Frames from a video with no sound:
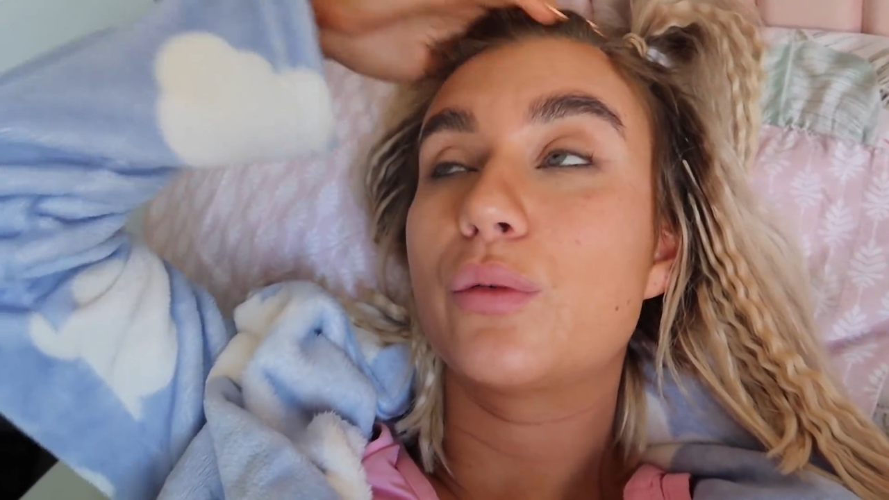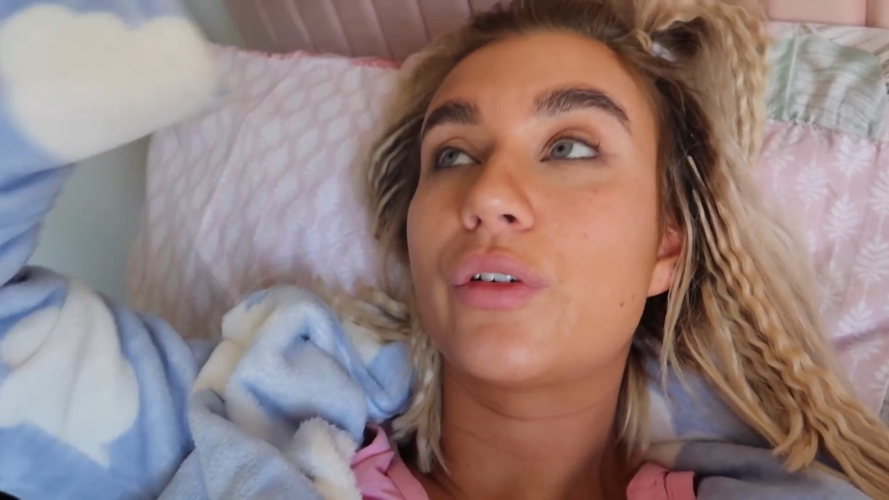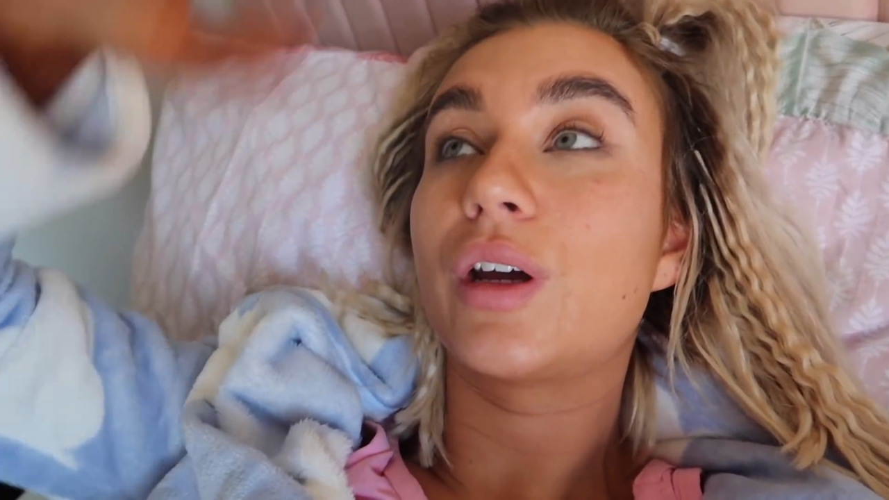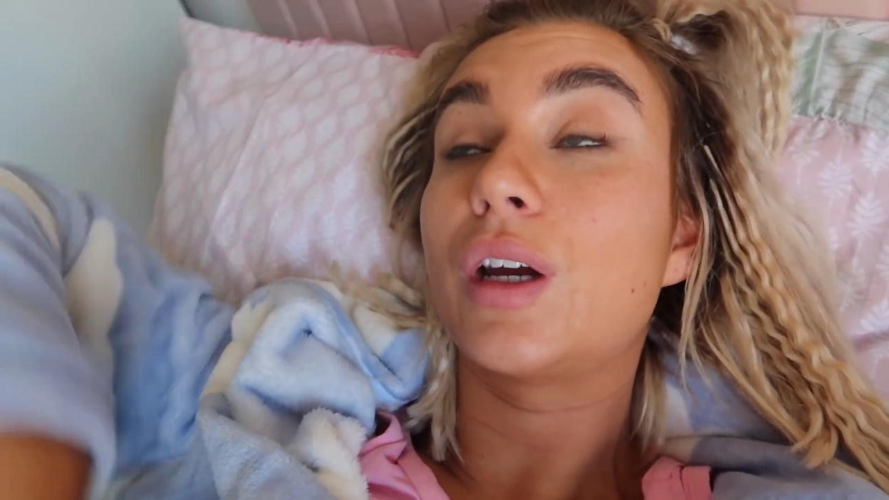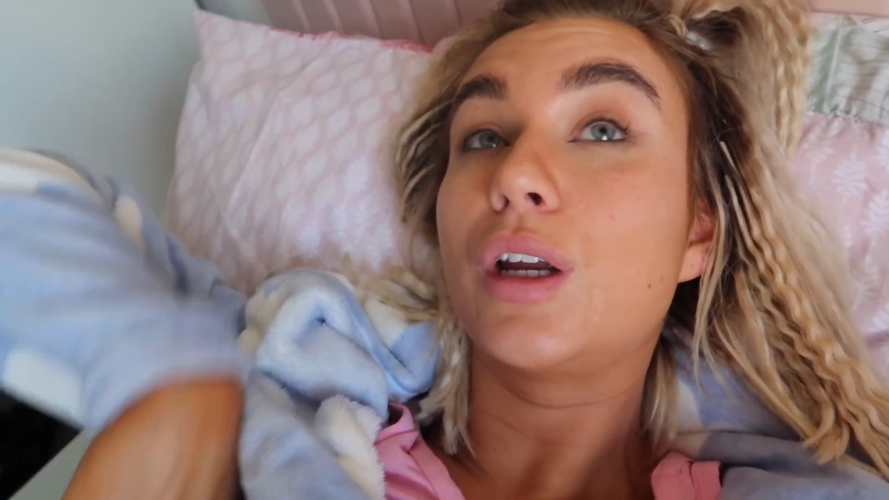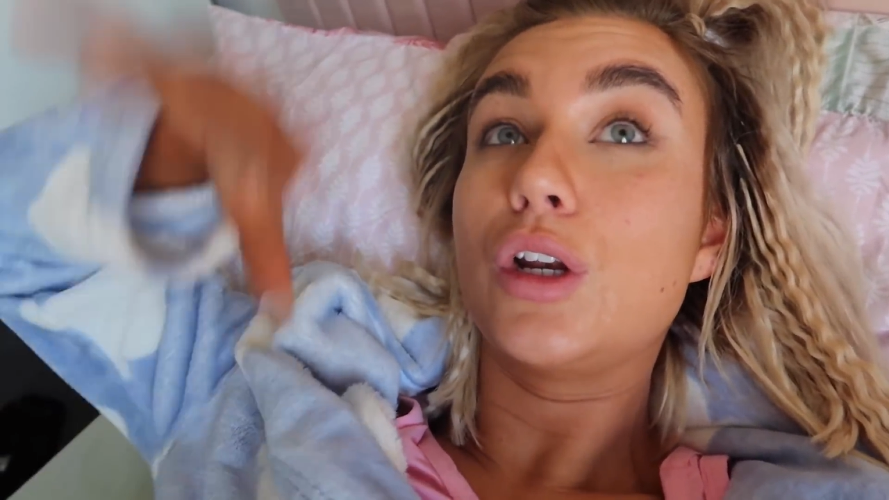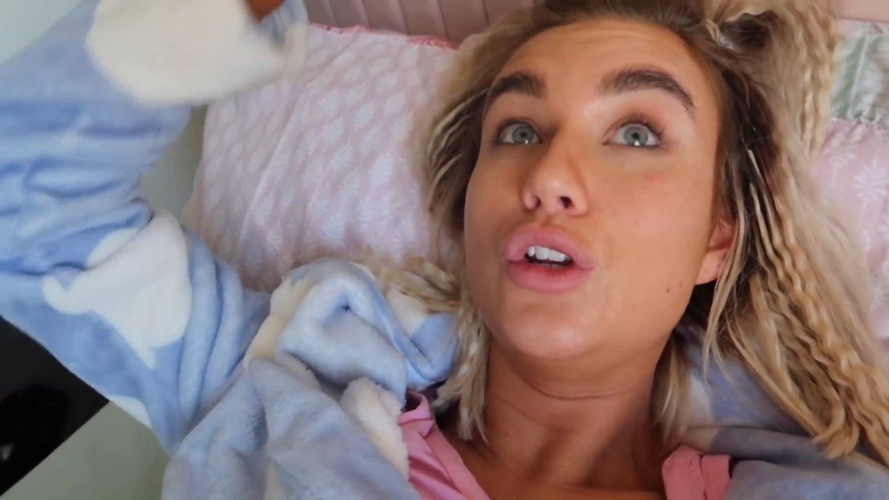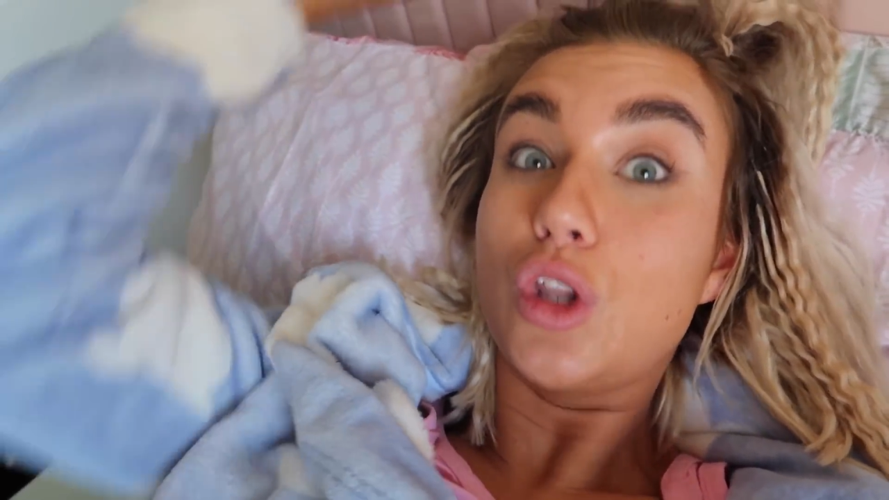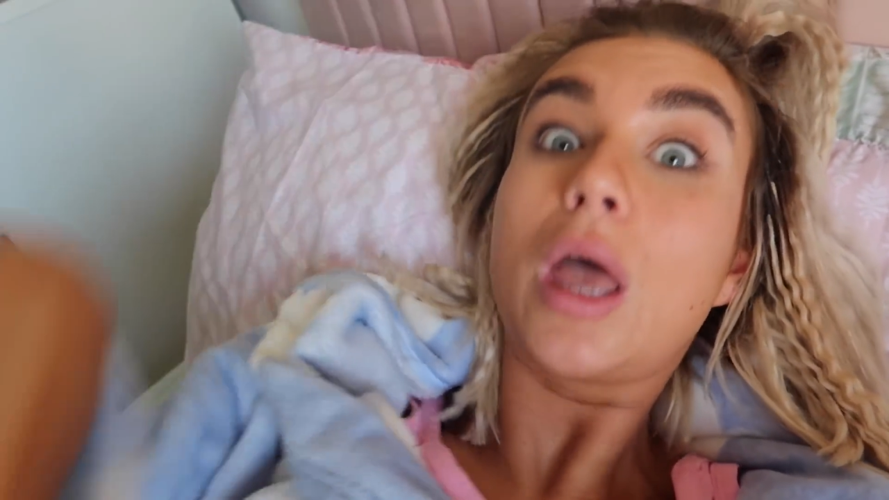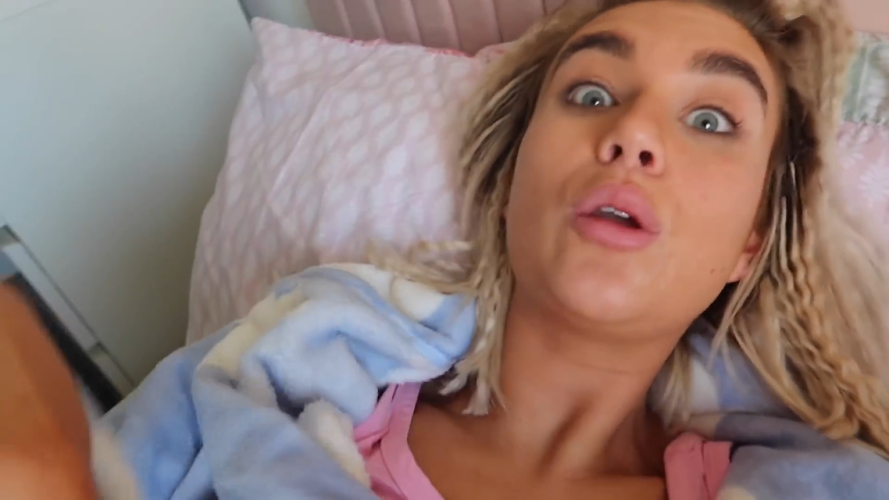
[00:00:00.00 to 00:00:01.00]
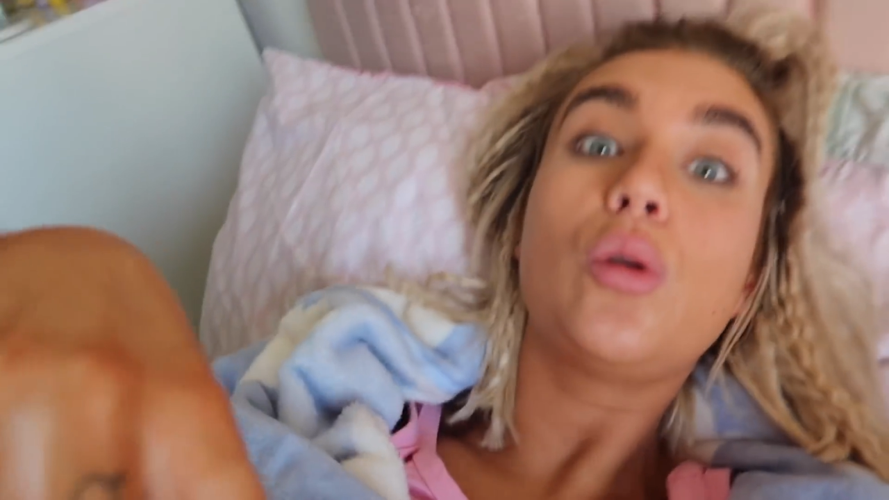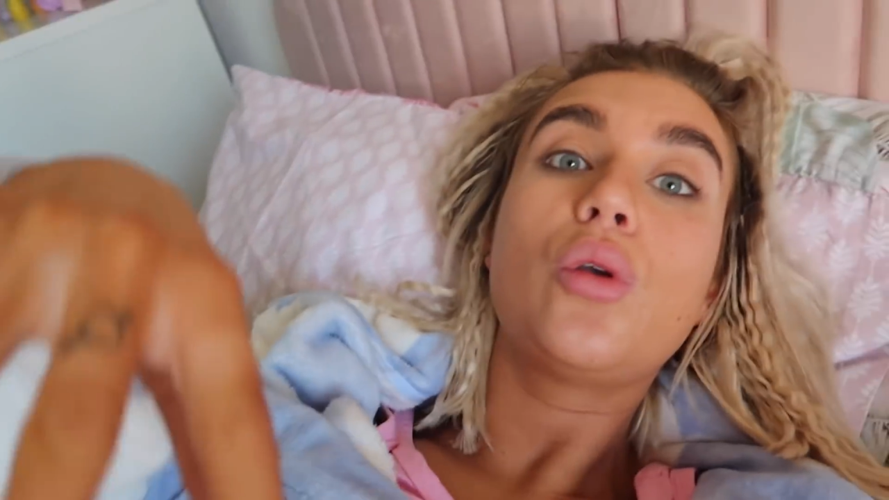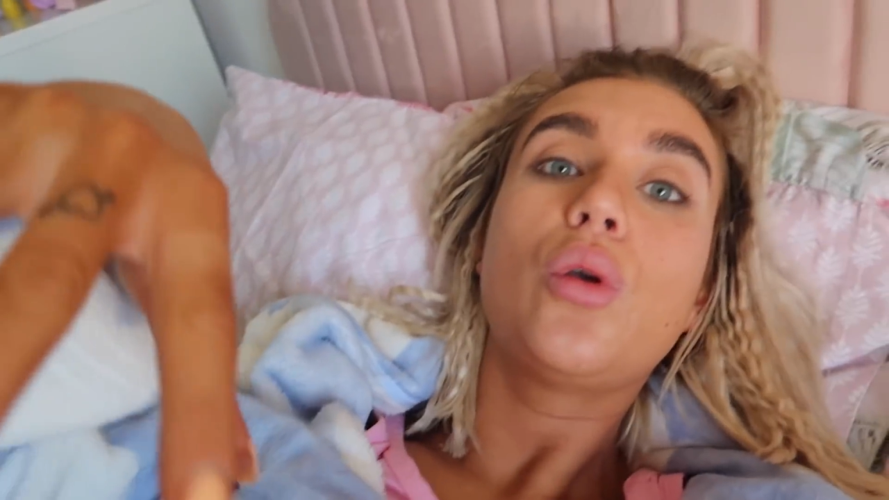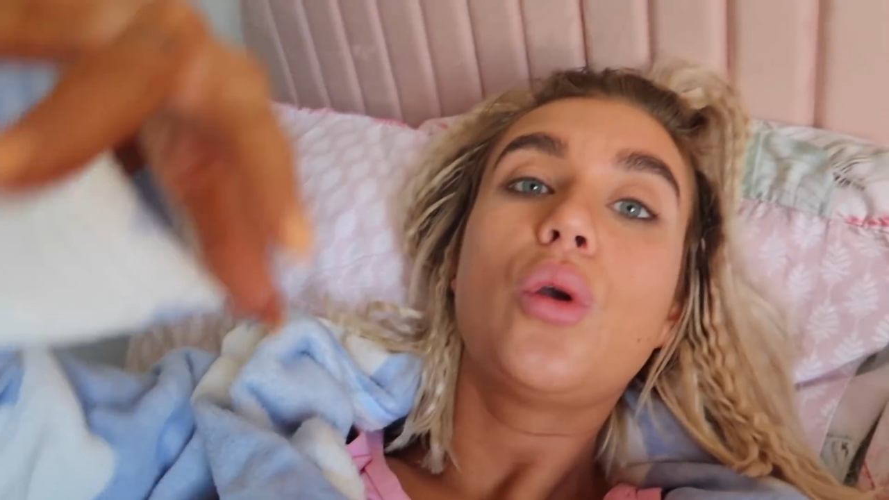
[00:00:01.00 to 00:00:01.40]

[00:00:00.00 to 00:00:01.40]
over now